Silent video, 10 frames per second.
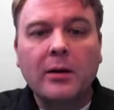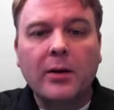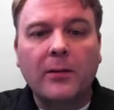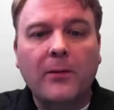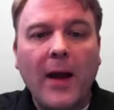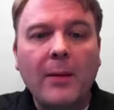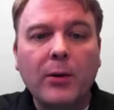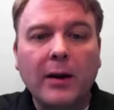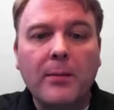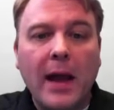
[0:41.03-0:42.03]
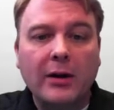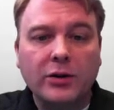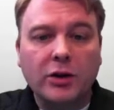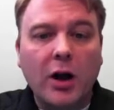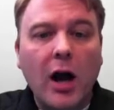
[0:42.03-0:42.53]
The Fabric
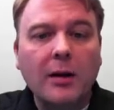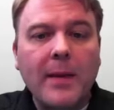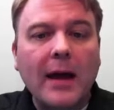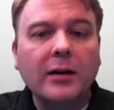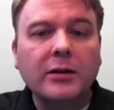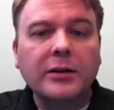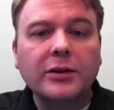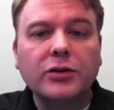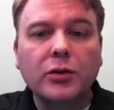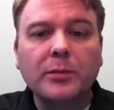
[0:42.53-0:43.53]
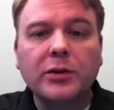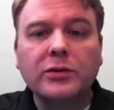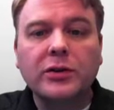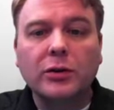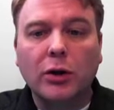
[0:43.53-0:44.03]
Manager automatically distributes
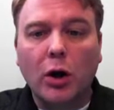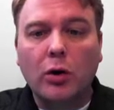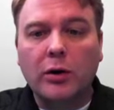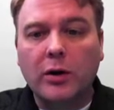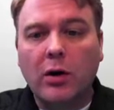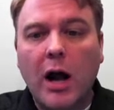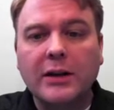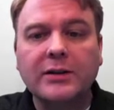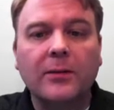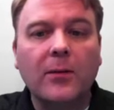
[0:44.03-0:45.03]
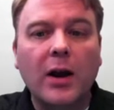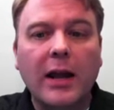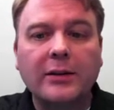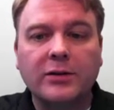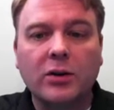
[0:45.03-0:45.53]
the load across the
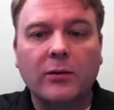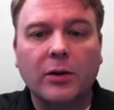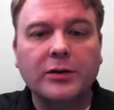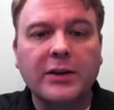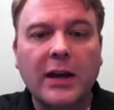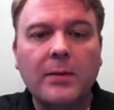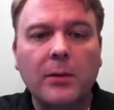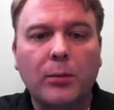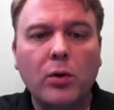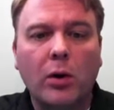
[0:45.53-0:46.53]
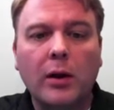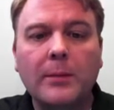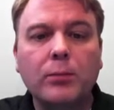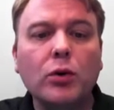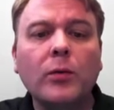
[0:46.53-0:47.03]
front-end servers in the pool,
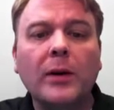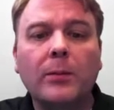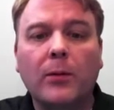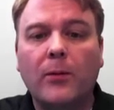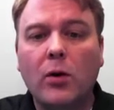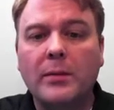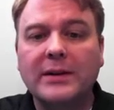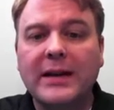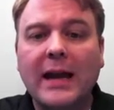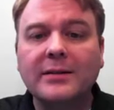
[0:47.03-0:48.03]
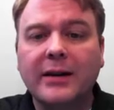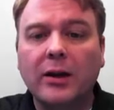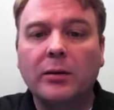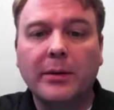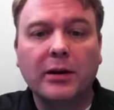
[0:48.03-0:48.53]
improving performance and
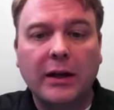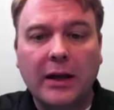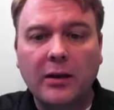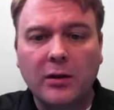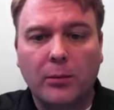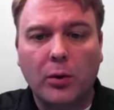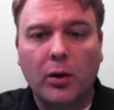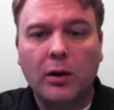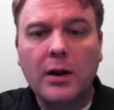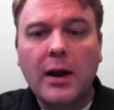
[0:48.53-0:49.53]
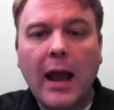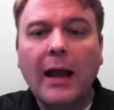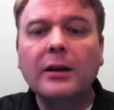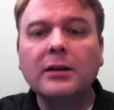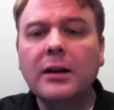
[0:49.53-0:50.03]
scalability in the pool, and
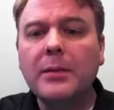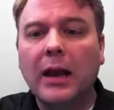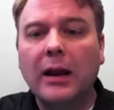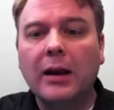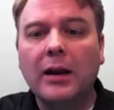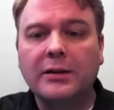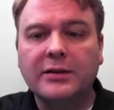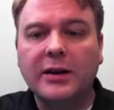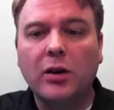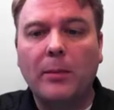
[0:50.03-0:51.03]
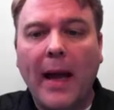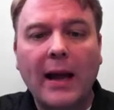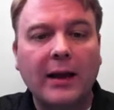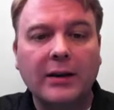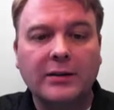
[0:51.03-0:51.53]
eliminating a single
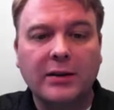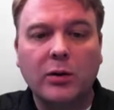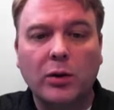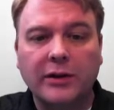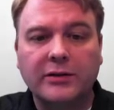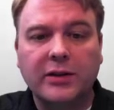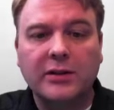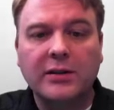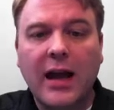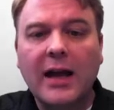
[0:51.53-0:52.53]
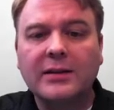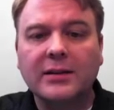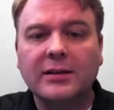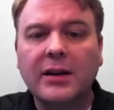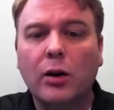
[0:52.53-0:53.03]
back-end SQL instance as a
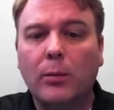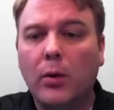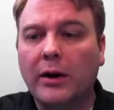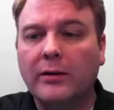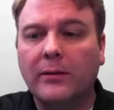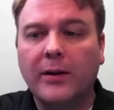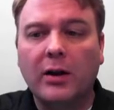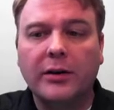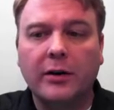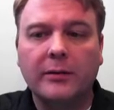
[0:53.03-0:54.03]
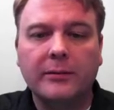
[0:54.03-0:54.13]
single point of failure.